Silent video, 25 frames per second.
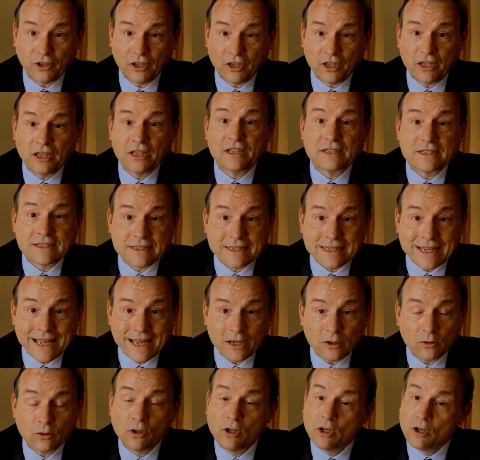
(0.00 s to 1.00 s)
It's
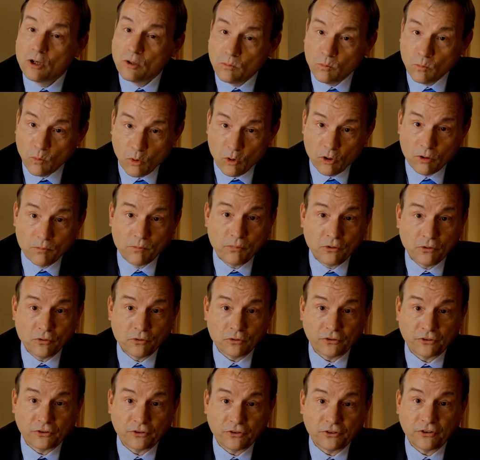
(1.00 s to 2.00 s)
now more
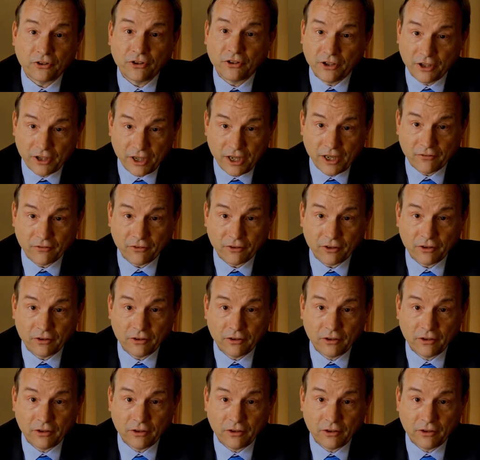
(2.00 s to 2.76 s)
important than ever.